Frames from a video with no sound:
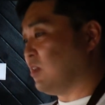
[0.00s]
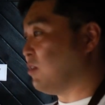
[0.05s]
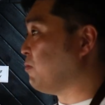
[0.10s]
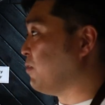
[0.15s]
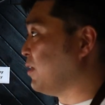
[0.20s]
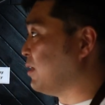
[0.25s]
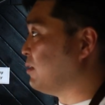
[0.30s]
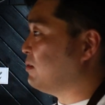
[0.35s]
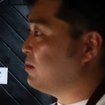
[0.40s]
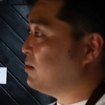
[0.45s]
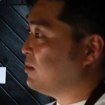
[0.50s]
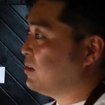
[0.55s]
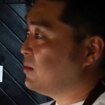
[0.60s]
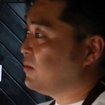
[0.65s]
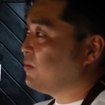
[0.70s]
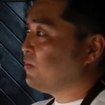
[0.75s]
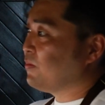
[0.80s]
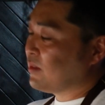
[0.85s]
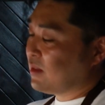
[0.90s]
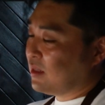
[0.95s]
you feel,
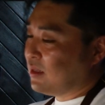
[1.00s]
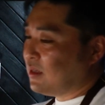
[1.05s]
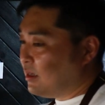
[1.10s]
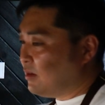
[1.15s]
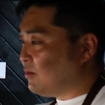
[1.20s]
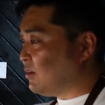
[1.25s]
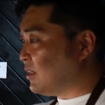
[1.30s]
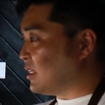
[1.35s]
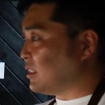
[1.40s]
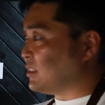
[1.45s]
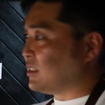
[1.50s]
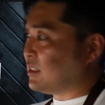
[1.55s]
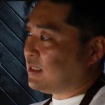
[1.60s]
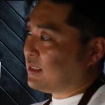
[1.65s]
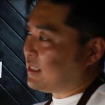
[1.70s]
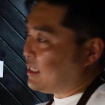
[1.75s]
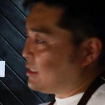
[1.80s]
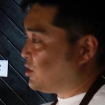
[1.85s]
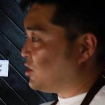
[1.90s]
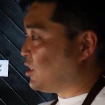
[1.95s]
we can
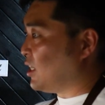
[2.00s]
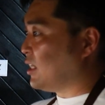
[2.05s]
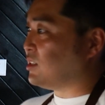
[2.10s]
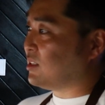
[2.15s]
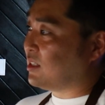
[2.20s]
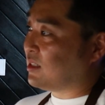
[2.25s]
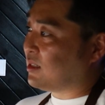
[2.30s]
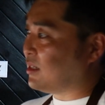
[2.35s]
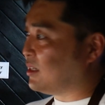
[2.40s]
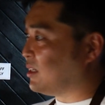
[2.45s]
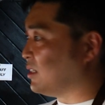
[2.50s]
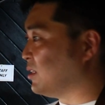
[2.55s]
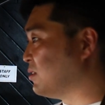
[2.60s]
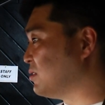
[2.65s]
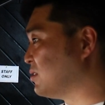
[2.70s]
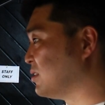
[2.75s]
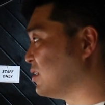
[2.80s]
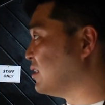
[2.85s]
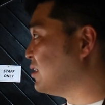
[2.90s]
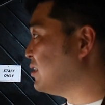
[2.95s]
just change it and
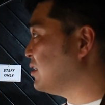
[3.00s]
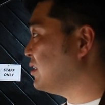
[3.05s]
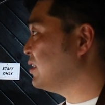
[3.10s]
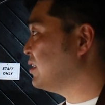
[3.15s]
use it.